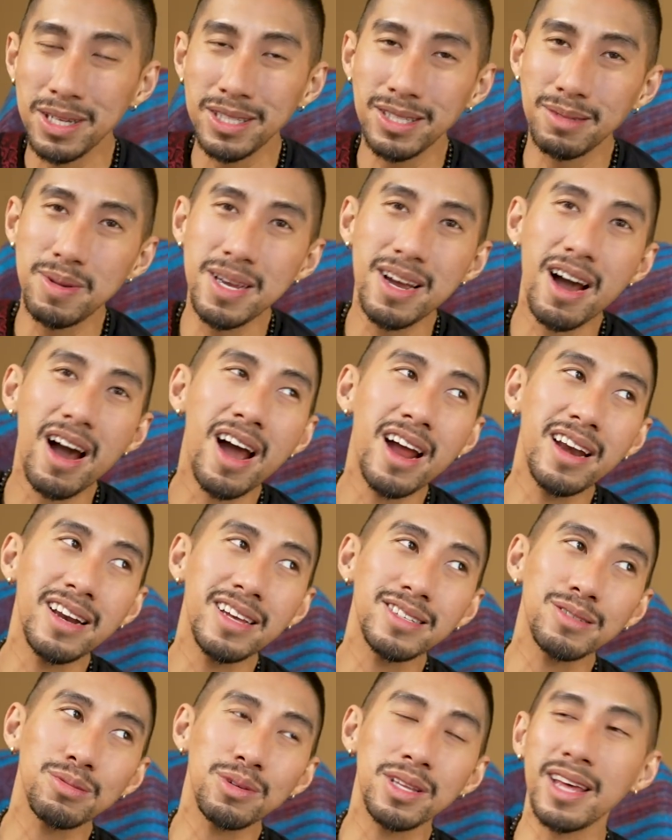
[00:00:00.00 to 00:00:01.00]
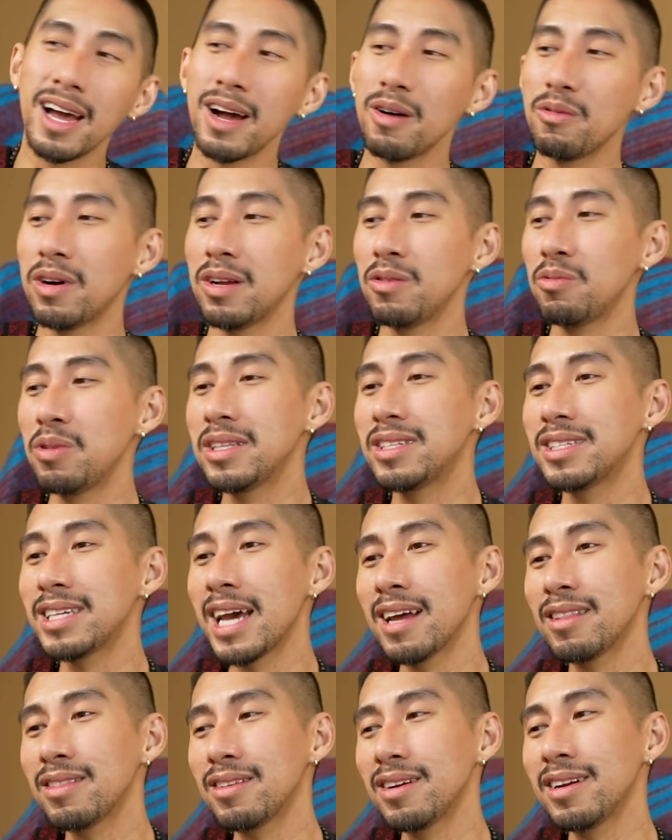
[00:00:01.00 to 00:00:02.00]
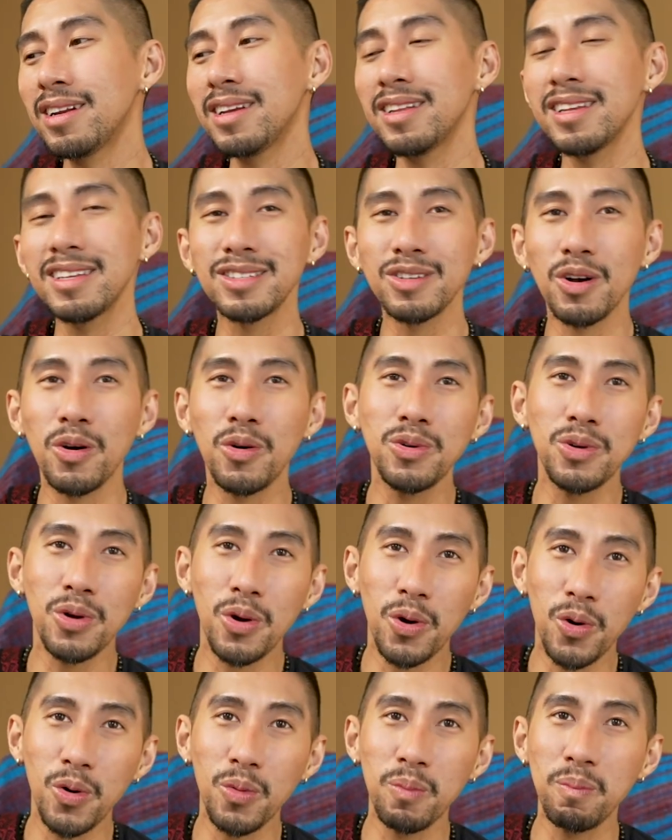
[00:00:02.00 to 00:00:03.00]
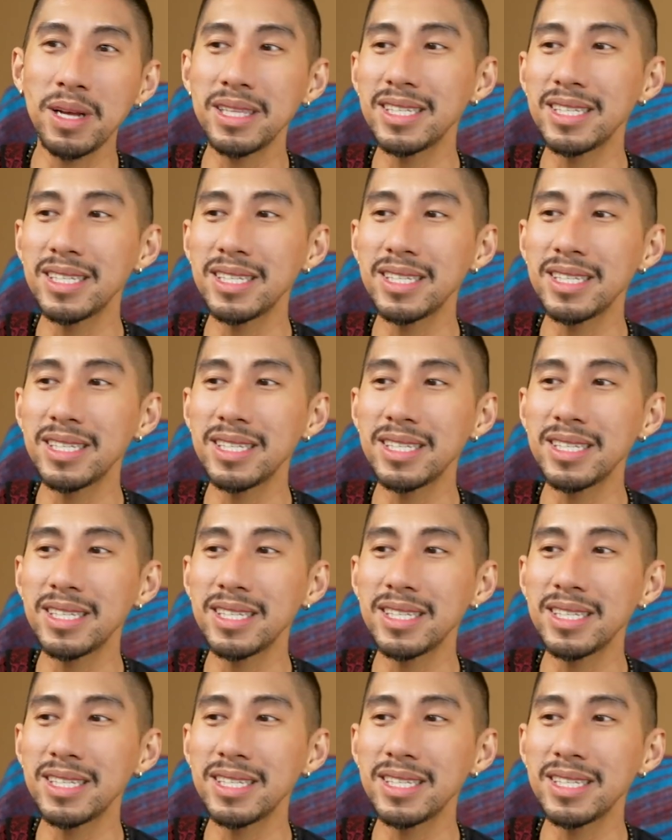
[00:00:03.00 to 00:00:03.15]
Let's be honest with that one. With Saturn in its own home,